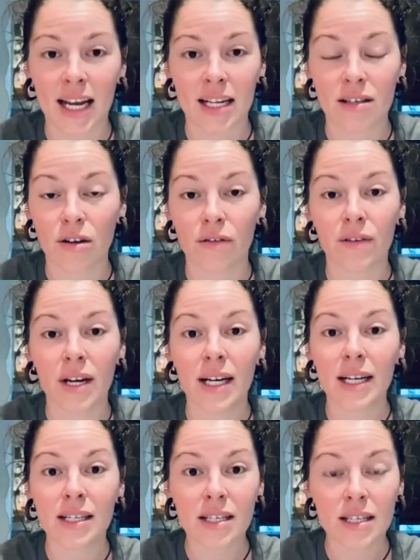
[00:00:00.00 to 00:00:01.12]
of
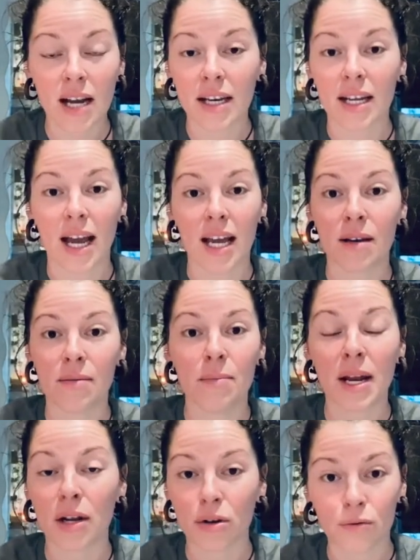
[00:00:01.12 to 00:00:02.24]
study and
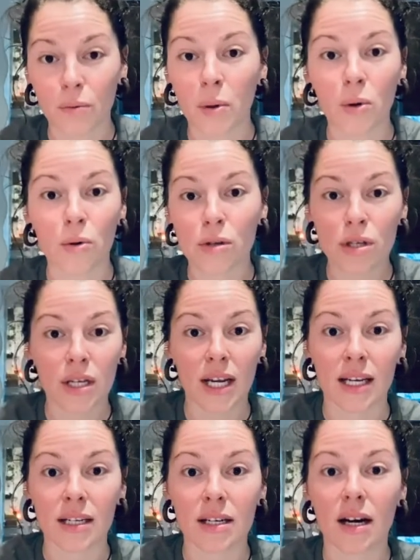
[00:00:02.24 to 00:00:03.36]
medical reports. And